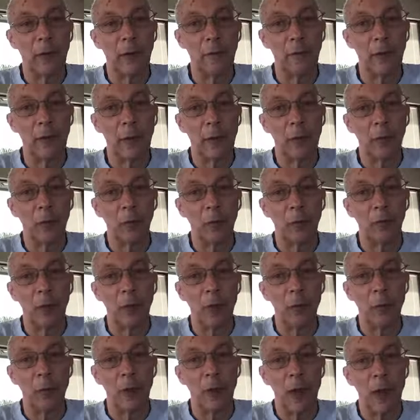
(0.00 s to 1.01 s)
if I was
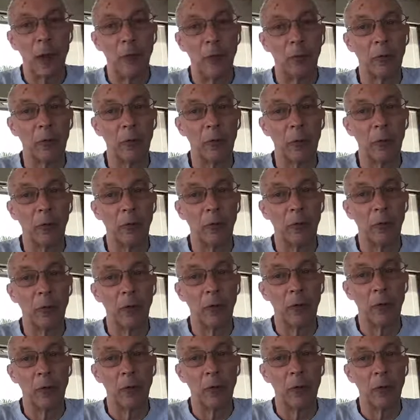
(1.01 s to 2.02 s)
told that I was going to do
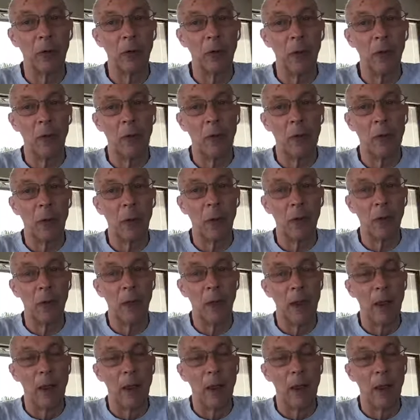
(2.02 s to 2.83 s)
a duty, I